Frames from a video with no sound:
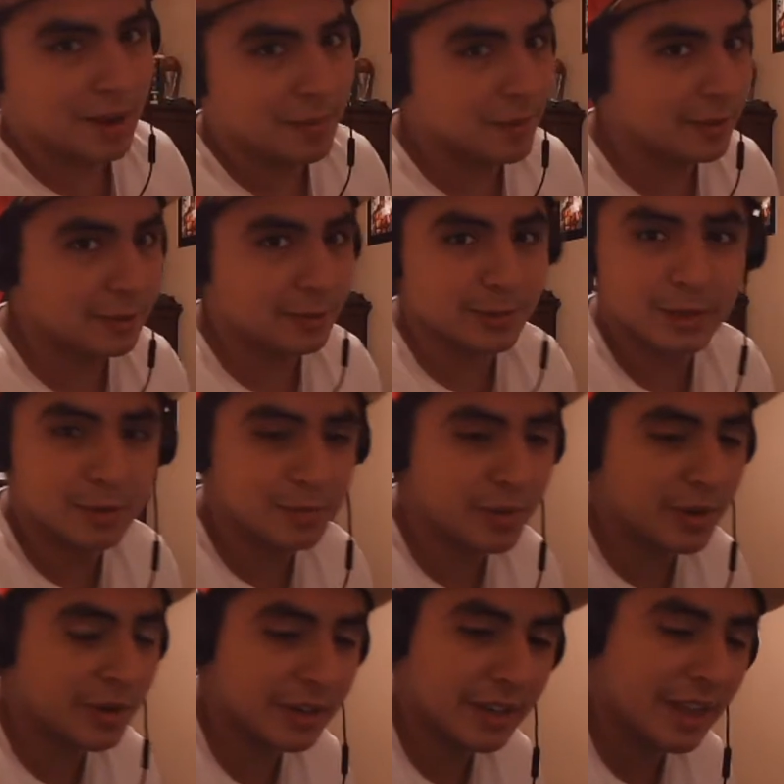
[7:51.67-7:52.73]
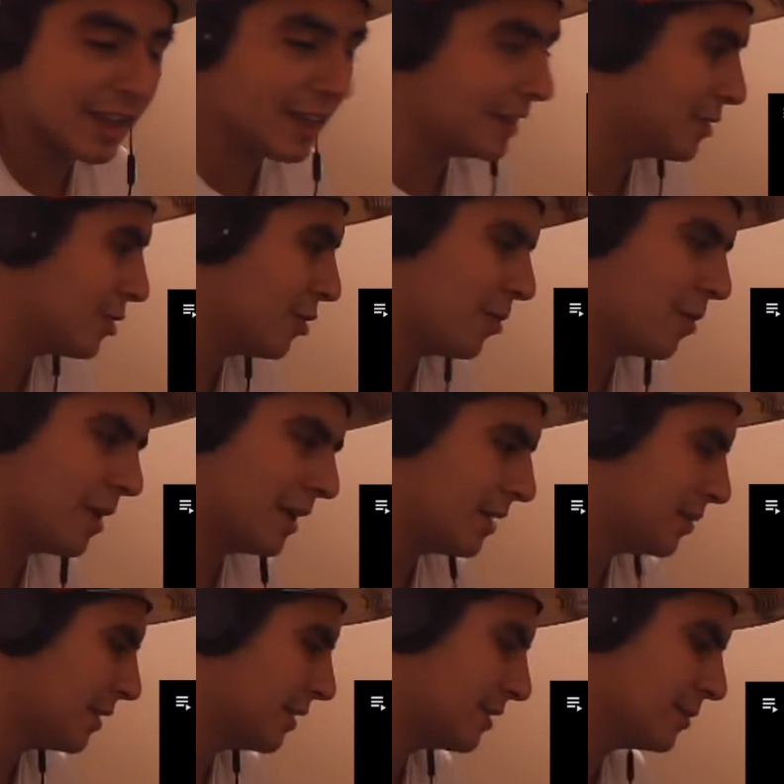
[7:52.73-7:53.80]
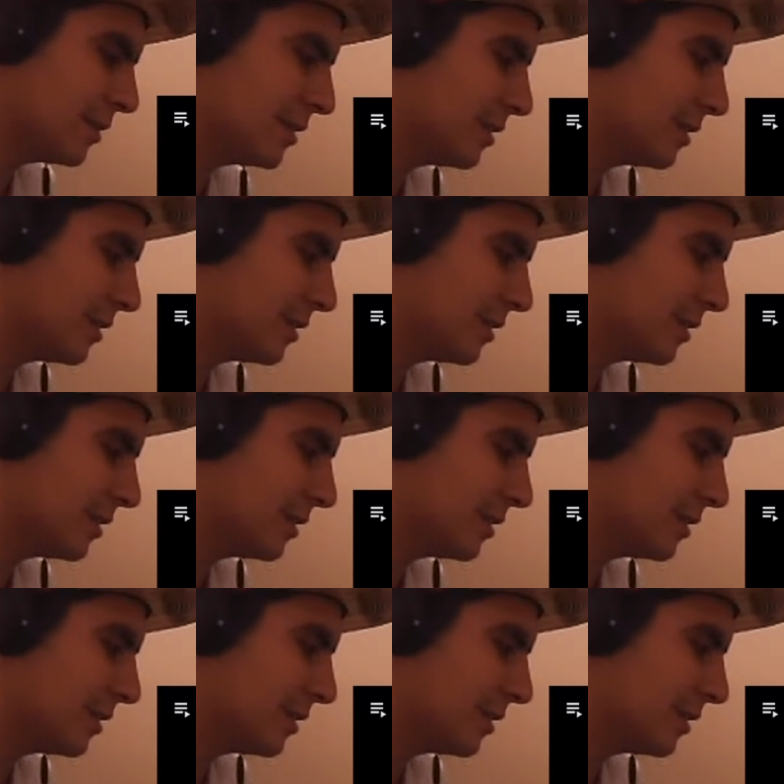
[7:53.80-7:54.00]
messing with you, Pun. Ain't nobody messing with